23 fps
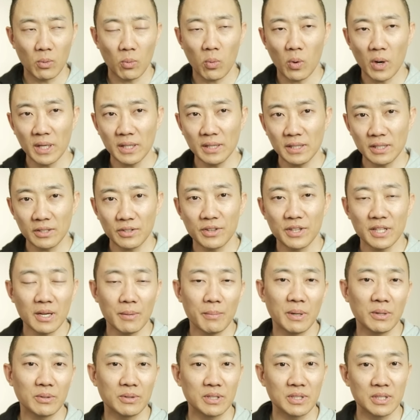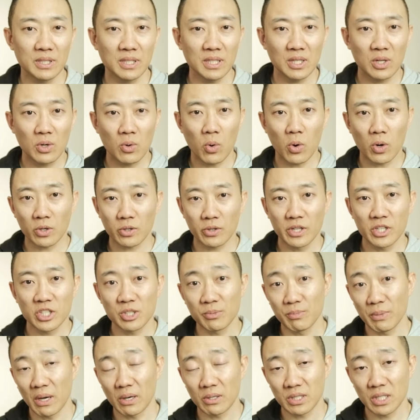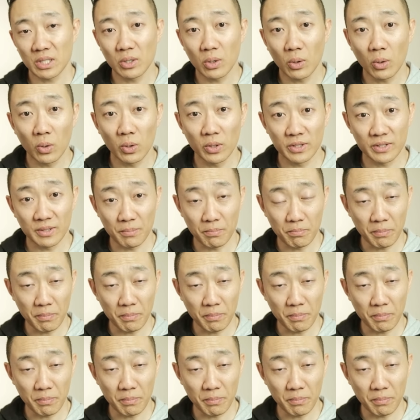one little thing about the 1/4 inch mounting hole at the